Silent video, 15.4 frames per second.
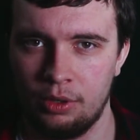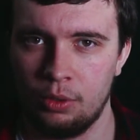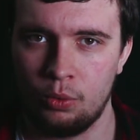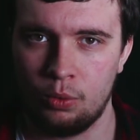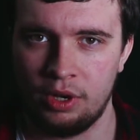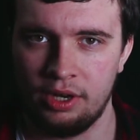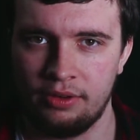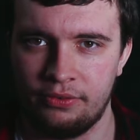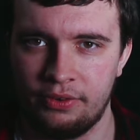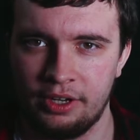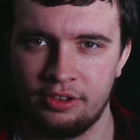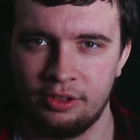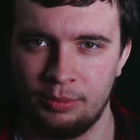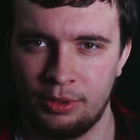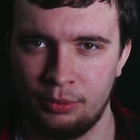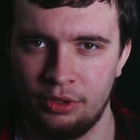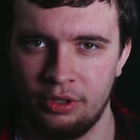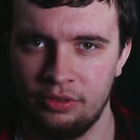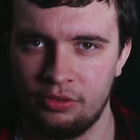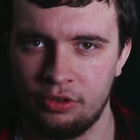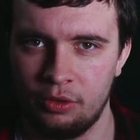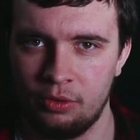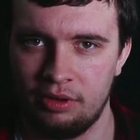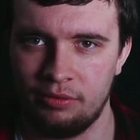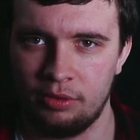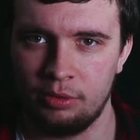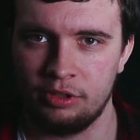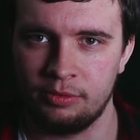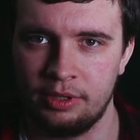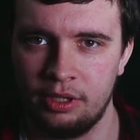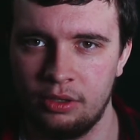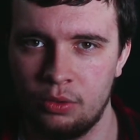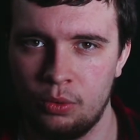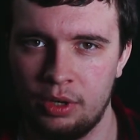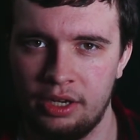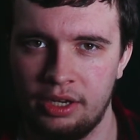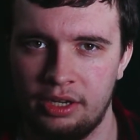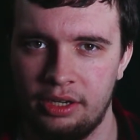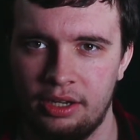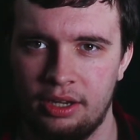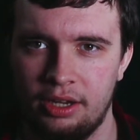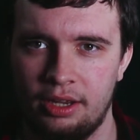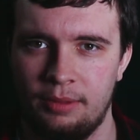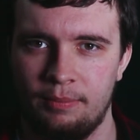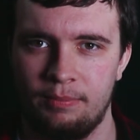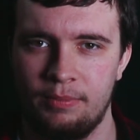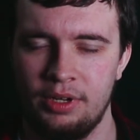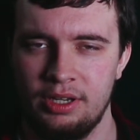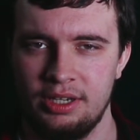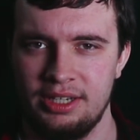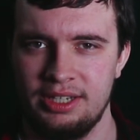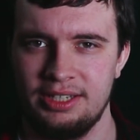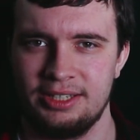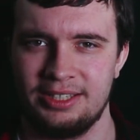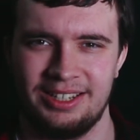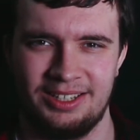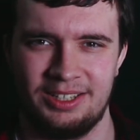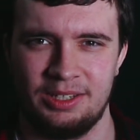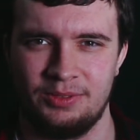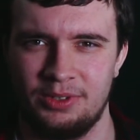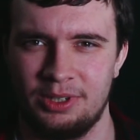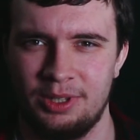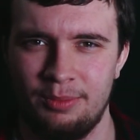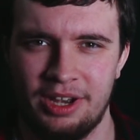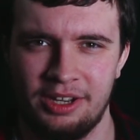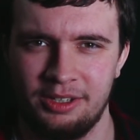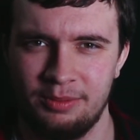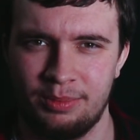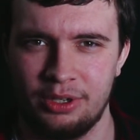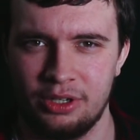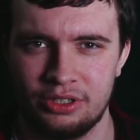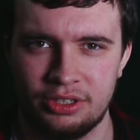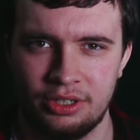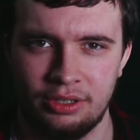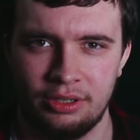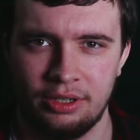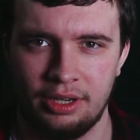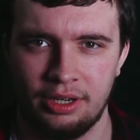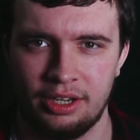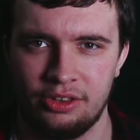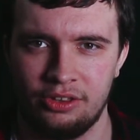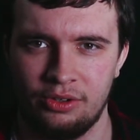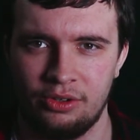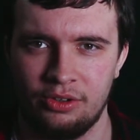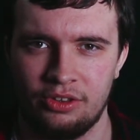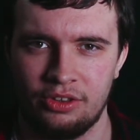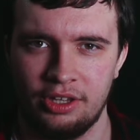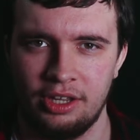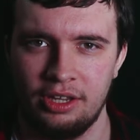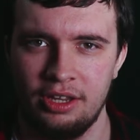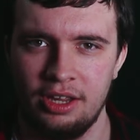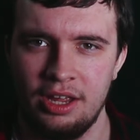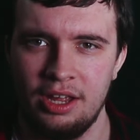quite affected my worldview. I've always been quite a scientifically minded person, I guess you could say.